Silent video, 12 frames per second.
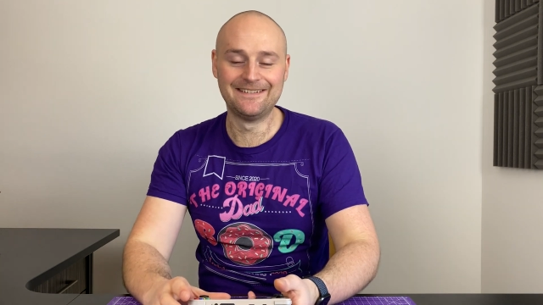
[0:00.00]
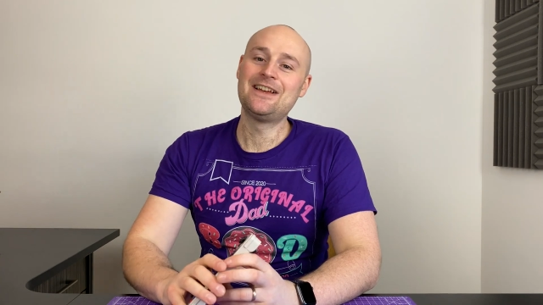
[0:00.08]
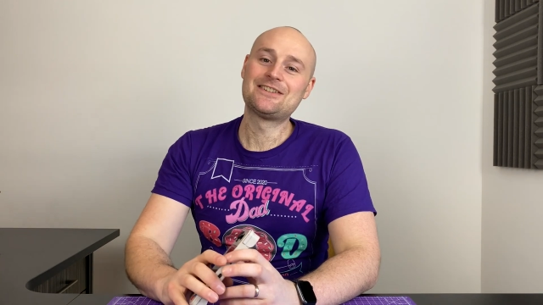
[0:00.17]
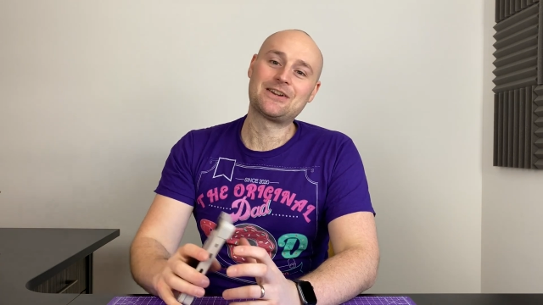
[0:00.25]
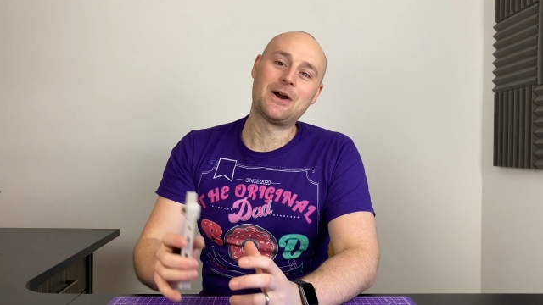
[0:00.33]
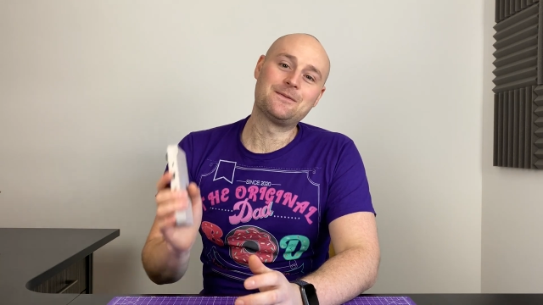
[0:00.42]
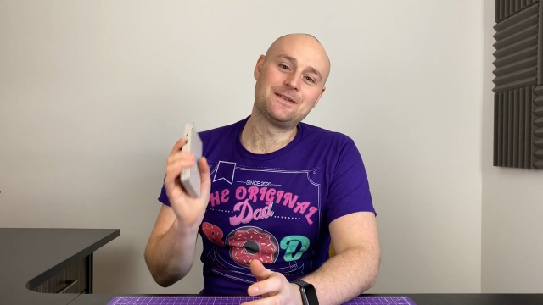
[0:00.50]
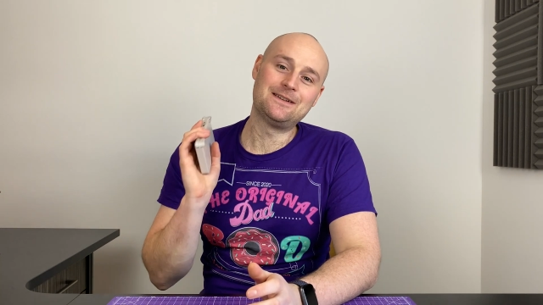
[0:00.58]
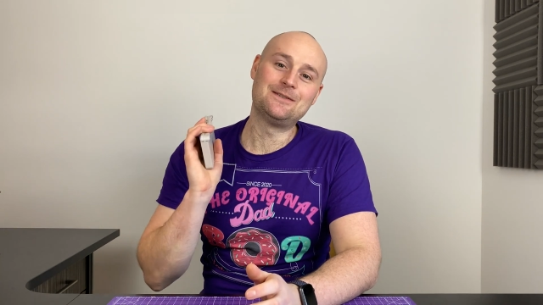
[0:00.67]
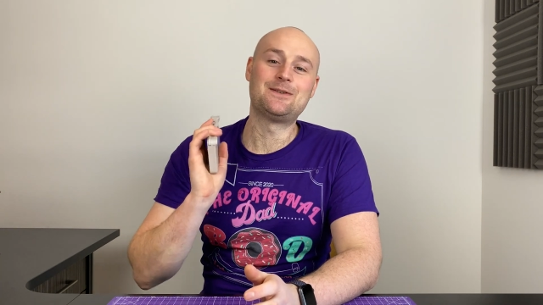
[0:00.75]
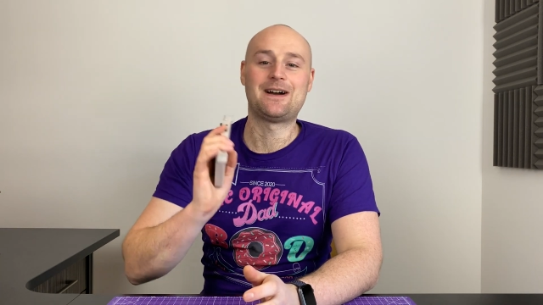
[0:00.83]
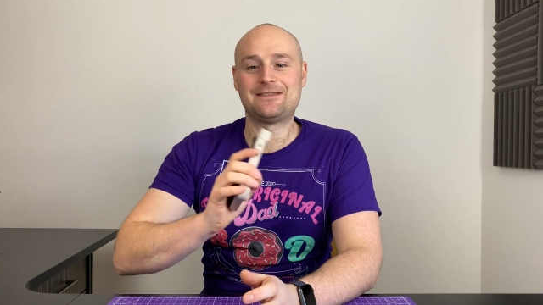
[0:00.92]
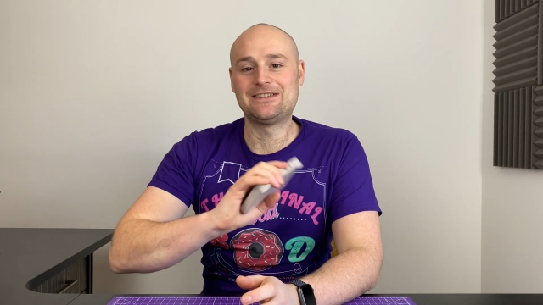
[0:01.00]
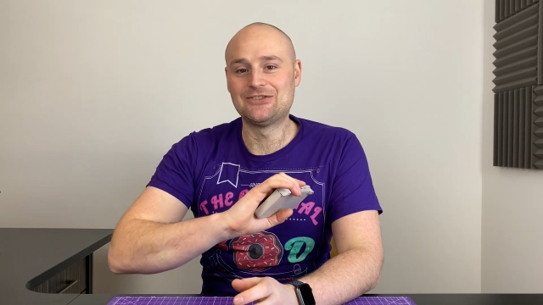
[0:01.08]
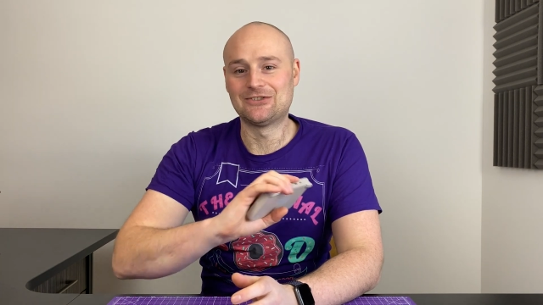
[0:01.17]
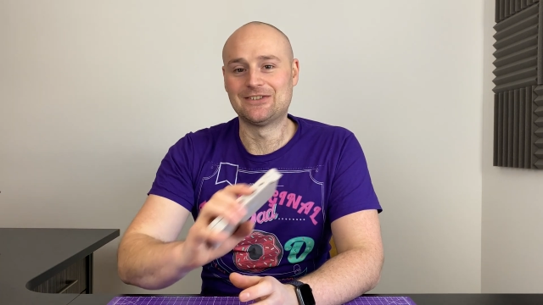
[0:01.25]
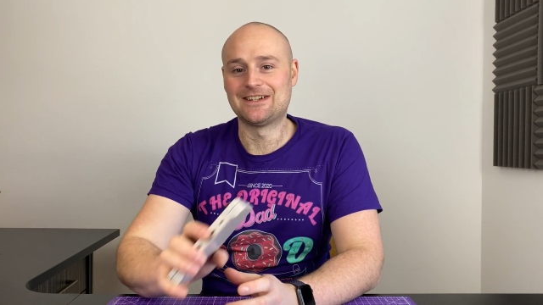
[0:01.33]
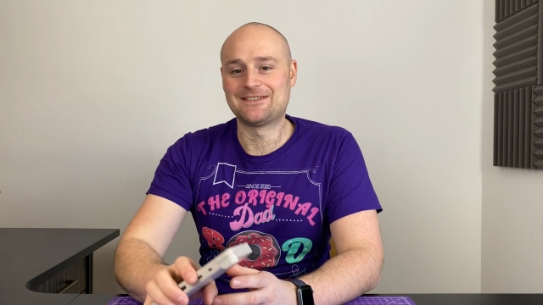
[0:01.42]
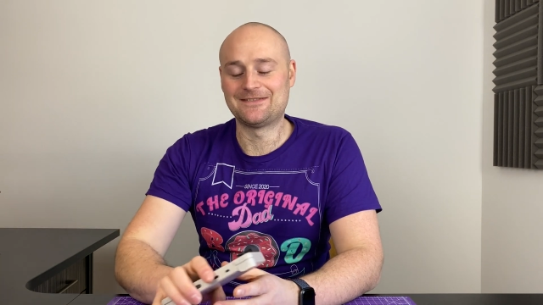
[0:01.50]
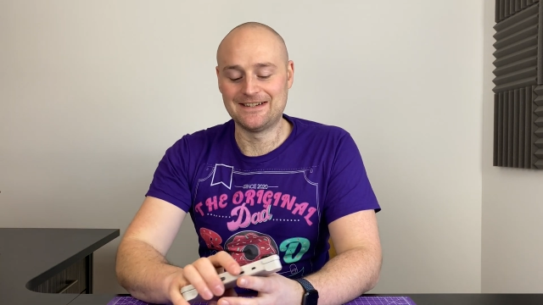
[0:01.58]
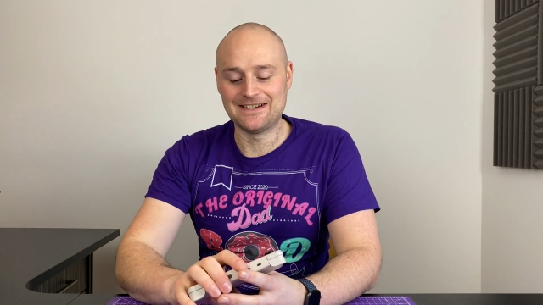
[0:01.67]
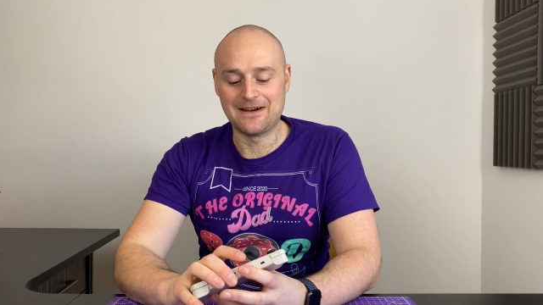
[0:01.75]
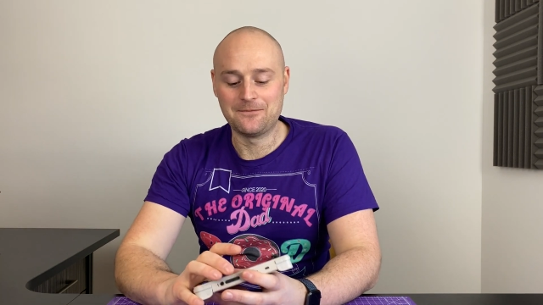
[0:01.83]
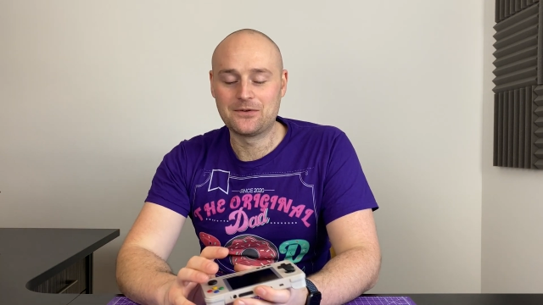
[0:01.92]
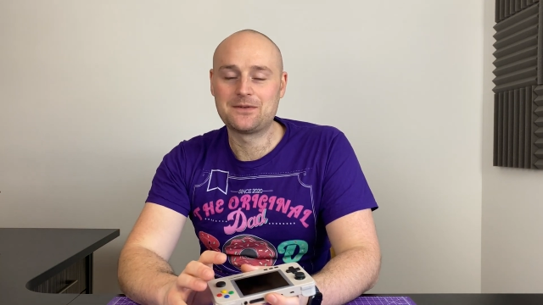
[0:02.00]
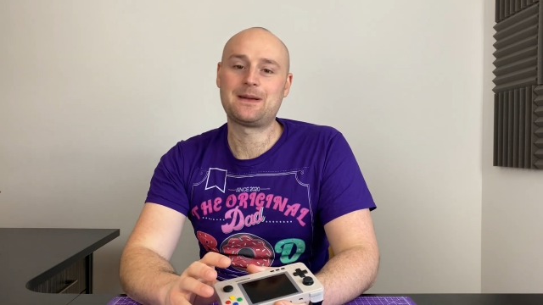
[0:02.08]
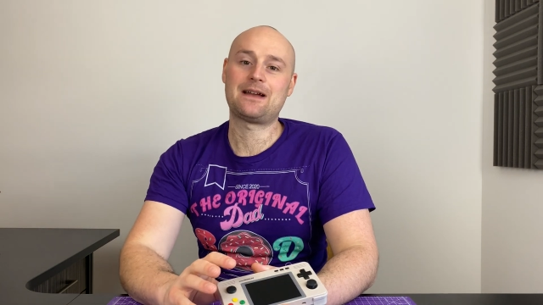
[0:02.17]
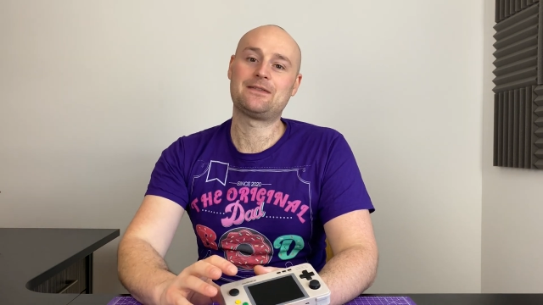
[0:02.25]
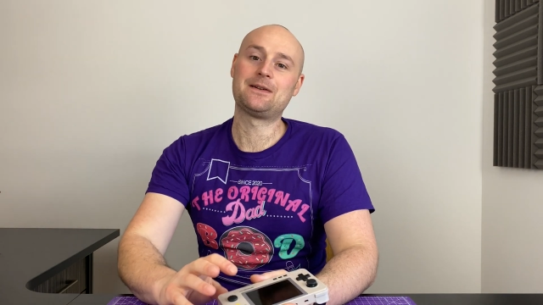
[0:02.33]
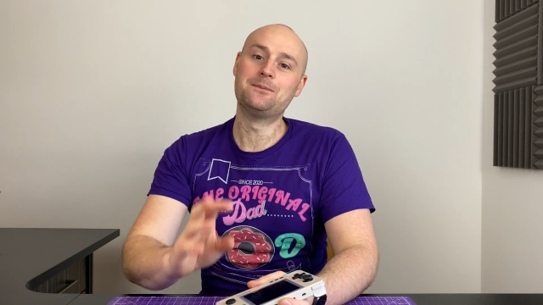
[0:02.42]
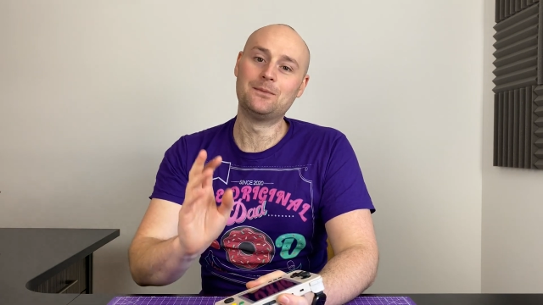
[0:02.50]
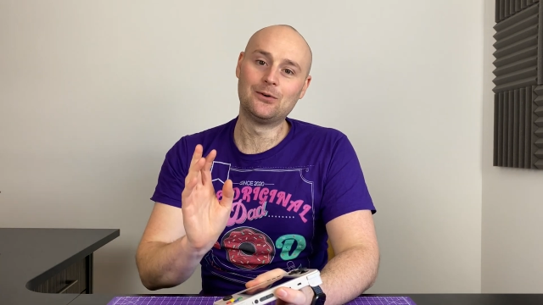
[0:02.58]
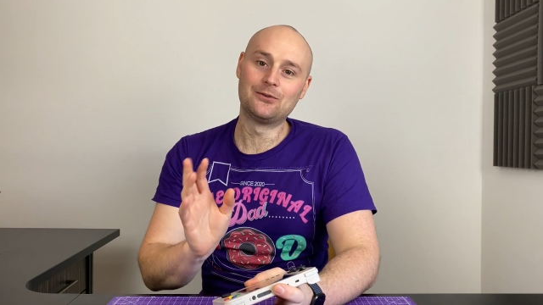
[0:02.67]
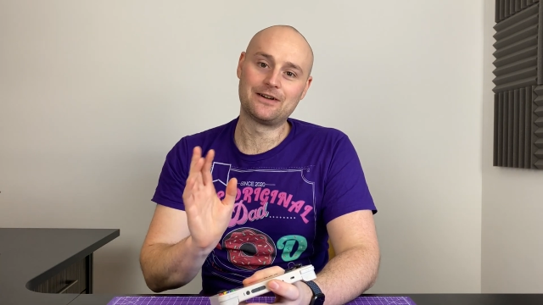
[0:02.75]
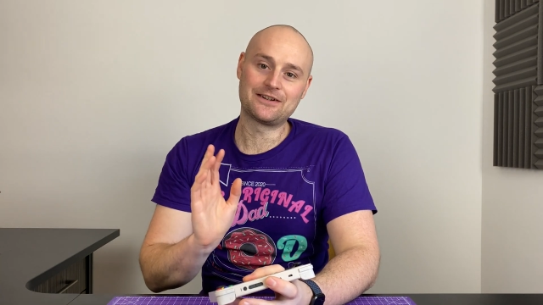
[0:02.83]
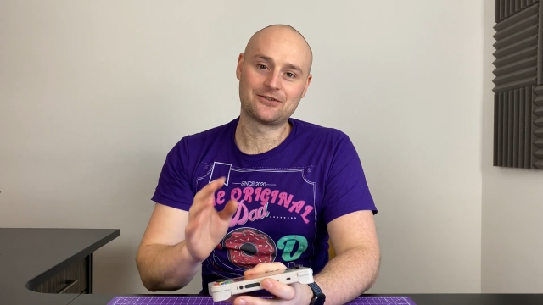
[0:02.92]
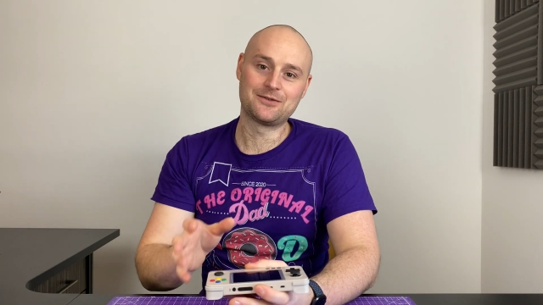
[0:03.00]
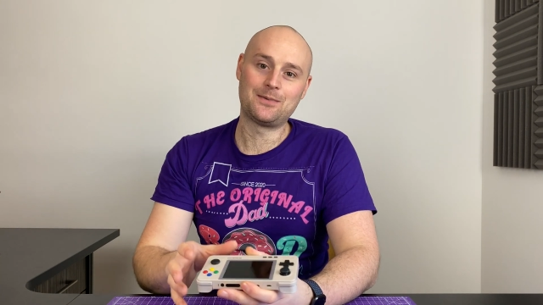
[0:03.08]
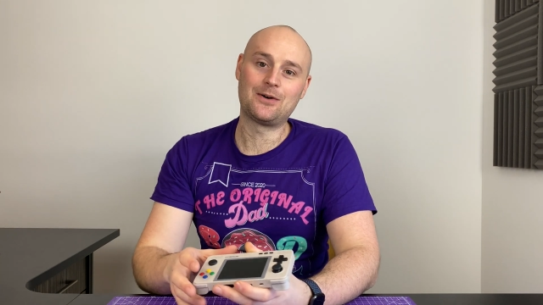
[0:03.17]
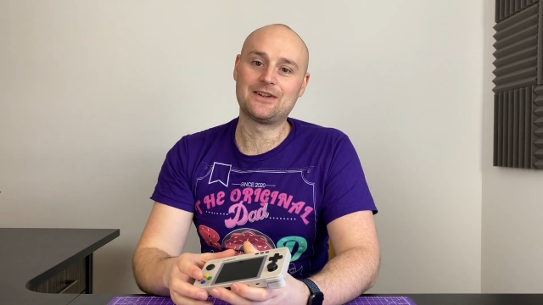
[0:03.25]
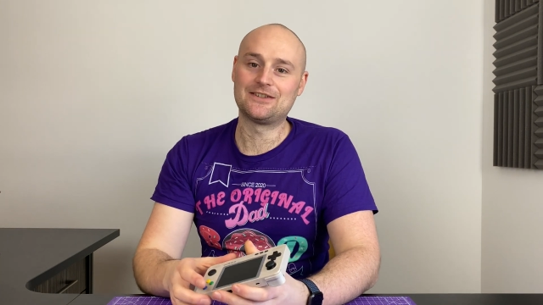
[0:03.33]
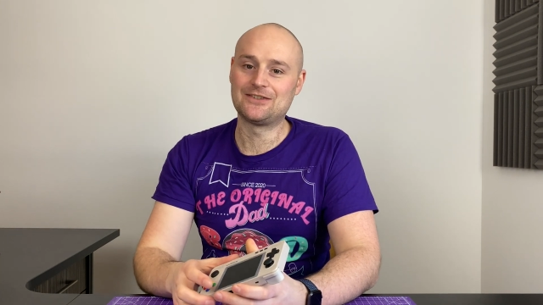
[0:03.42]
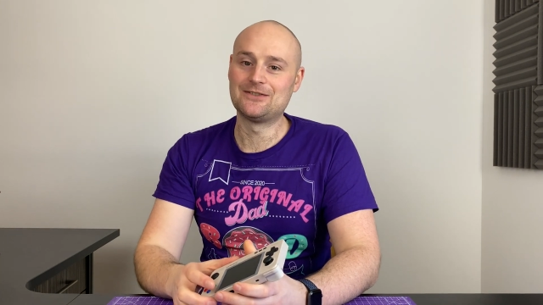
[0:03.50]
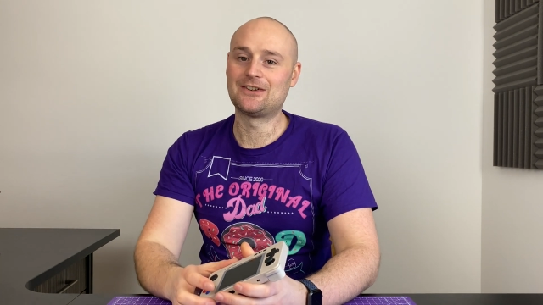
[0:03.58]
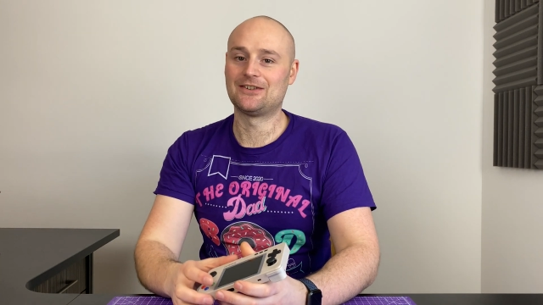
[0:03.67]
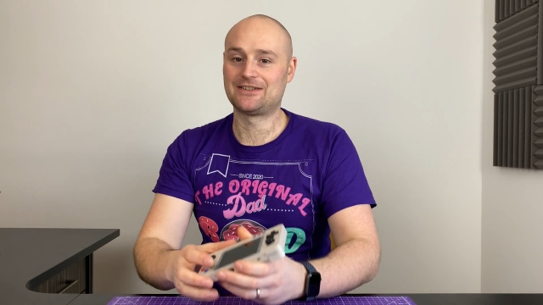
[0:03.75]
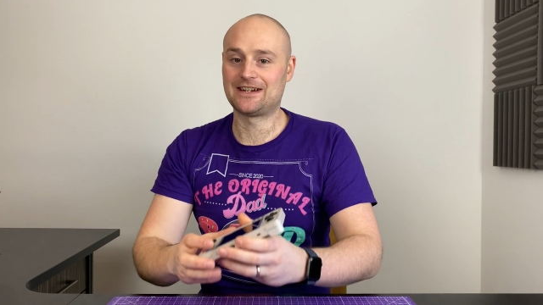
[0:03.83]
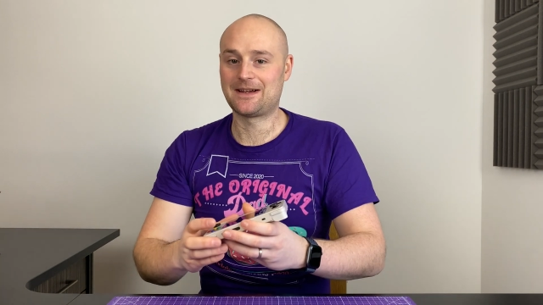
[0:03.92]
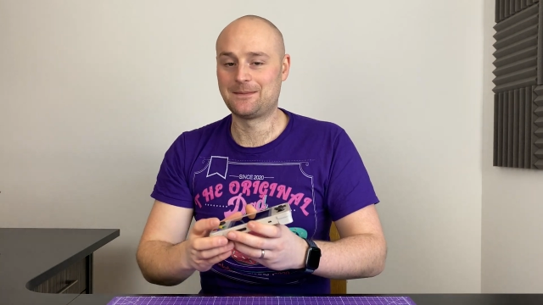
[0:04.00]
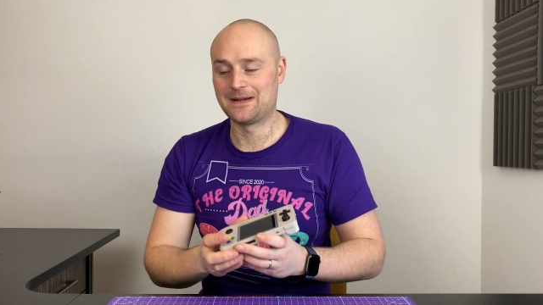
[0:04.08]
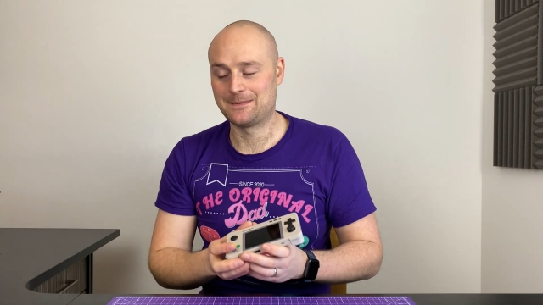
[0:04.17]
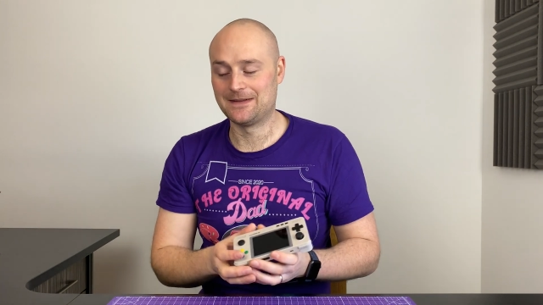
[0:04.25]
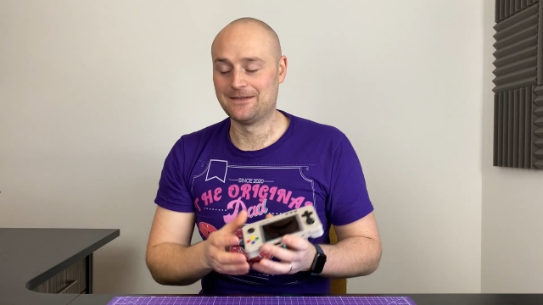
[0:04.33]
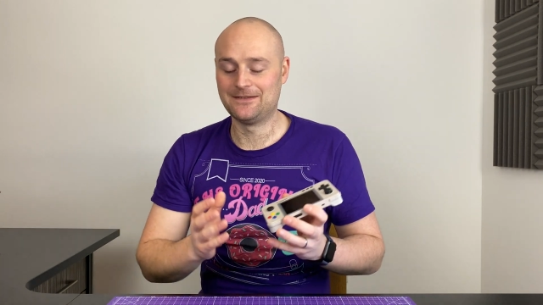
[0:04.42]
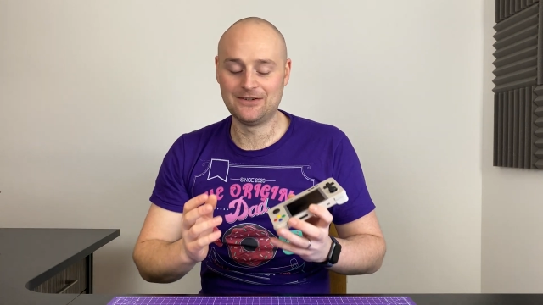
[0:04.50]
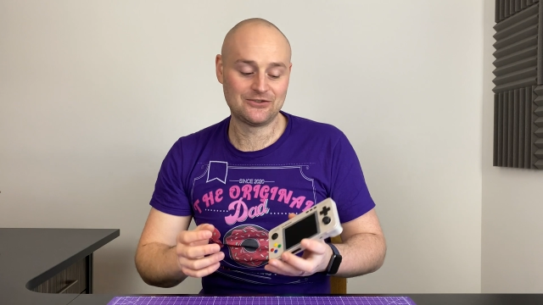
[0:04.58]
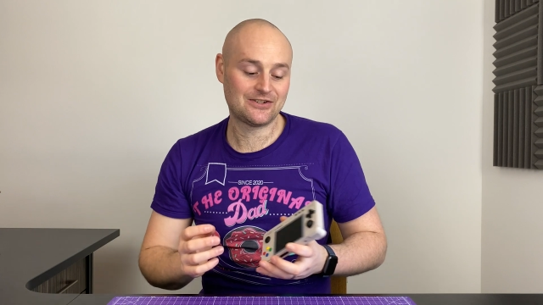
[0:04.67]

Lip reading: So hopefully you have enjoyed this video, and we're going to be having more Retroid Pocket 2 content coming up in the future,